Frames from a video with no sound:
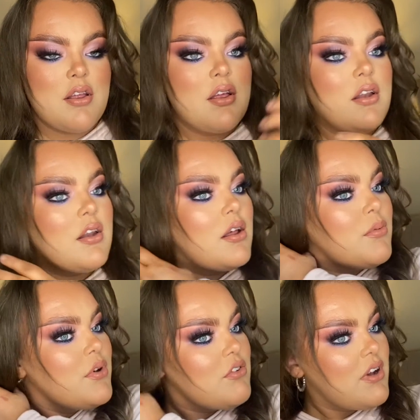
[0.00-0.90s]
And now I
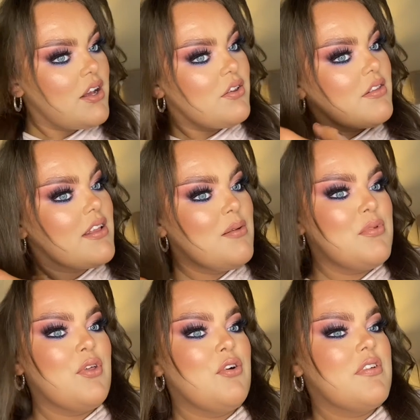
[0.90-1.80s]
want to try the same to
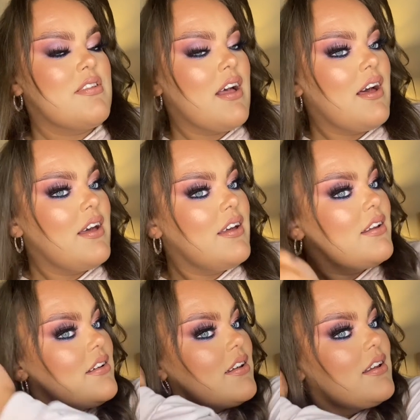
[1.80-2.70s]
the other side.
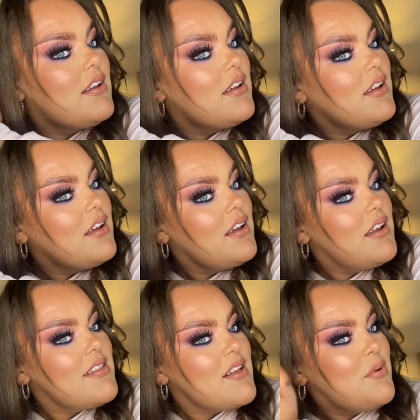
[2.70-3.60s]

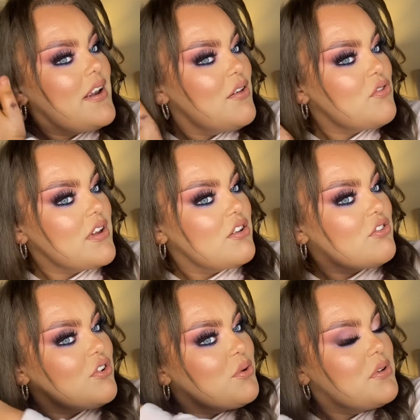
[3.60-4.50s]
Does anyone else really
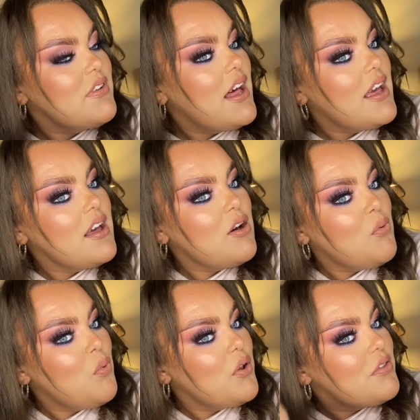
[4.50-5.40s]
struggle with like
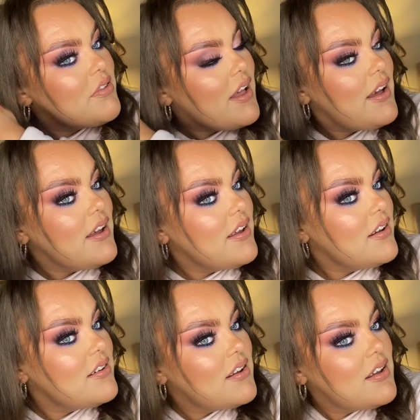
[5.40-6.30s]
one side
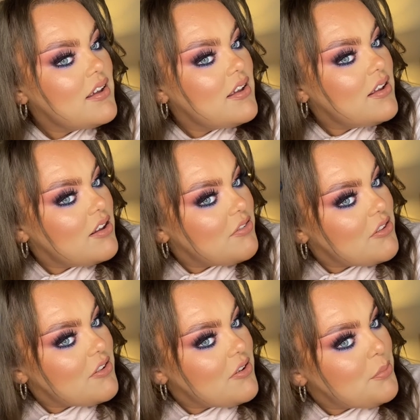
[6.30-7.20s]
of
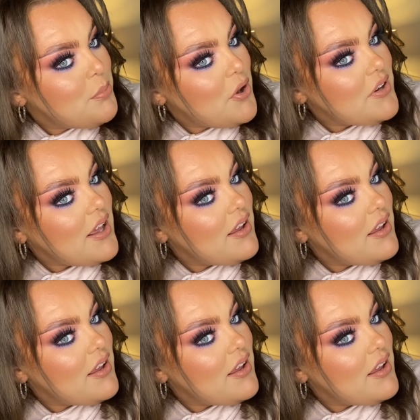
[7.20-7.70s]
the body?